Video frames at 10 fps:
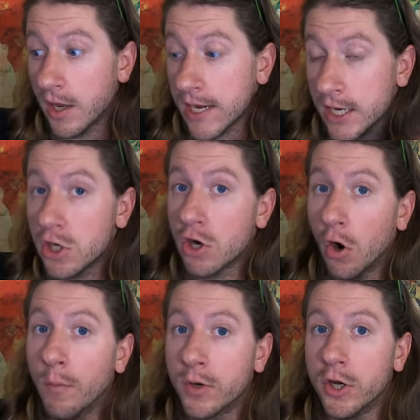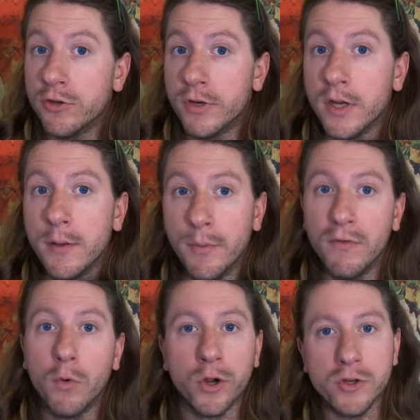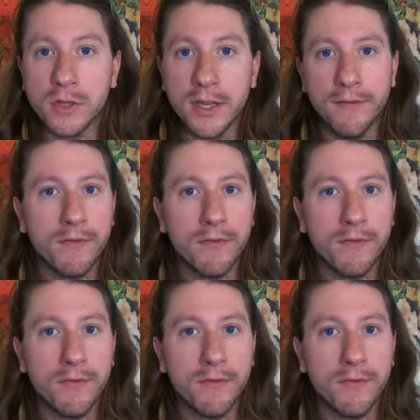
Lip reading: in your home country before you leave.